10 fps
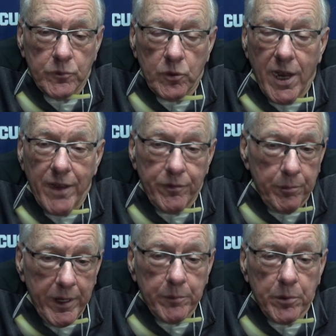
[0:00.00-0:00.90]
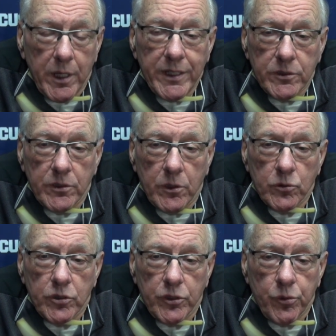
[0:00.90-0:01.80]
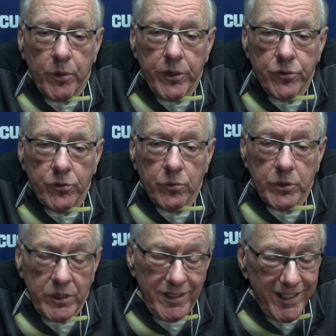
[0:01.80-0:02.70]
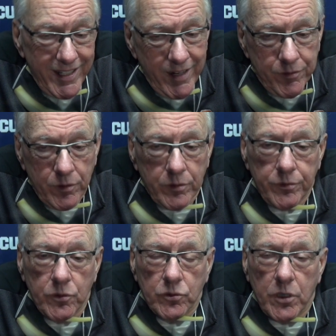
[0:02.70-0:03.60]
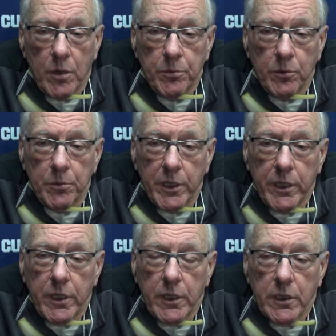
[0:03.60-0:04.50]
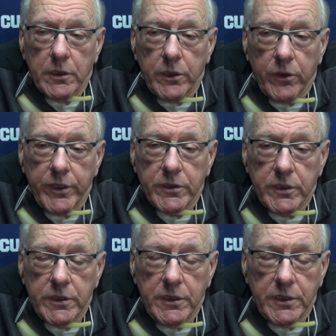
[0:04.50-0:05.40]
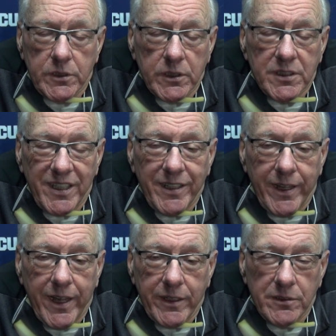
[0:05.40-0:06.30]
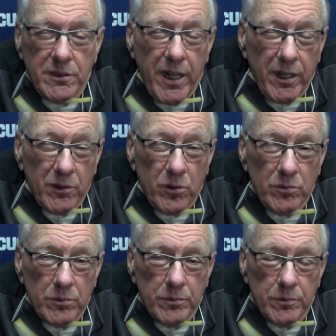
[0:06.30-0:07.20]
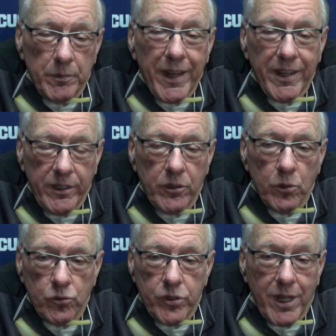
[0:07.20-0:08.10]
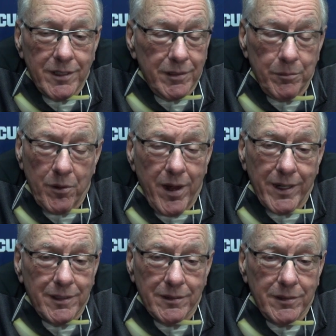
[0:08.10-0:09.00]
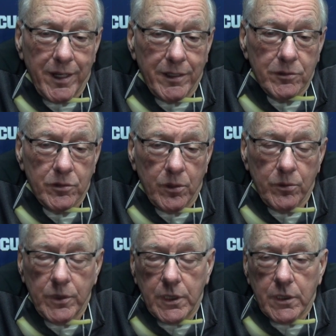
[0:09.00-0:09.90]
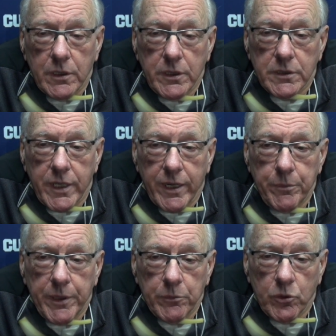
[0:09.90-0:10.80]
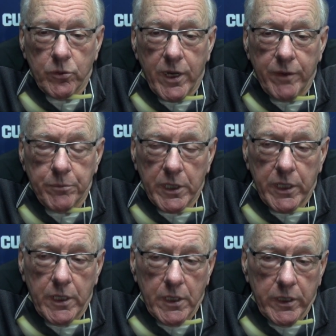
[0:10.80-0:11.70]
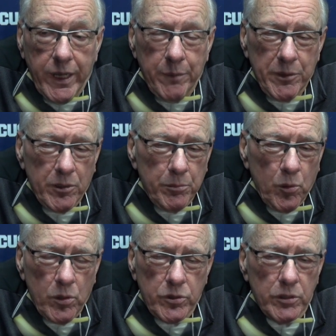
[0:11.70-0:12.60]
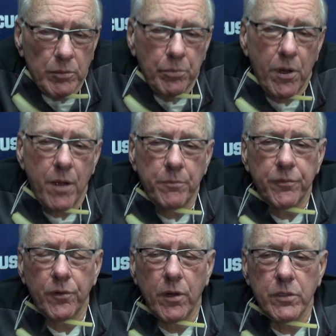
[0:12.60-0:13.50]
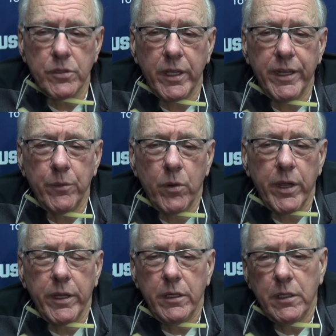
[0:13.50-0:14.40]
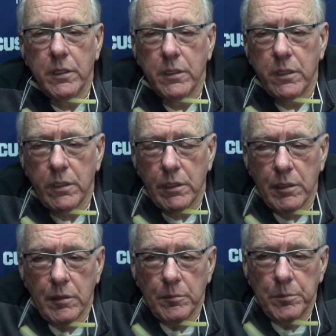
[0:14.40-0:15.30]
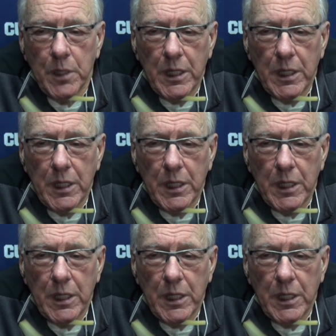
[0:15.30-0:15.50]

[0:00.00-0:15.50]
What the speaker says: drive and make plays in those situations, which he did after the first couple. But, you know, he needs to see that. He's not making those shots in practice yet. So he's got to be able to drive. But, yeah, I mean, the boards is a problem for us anyway. You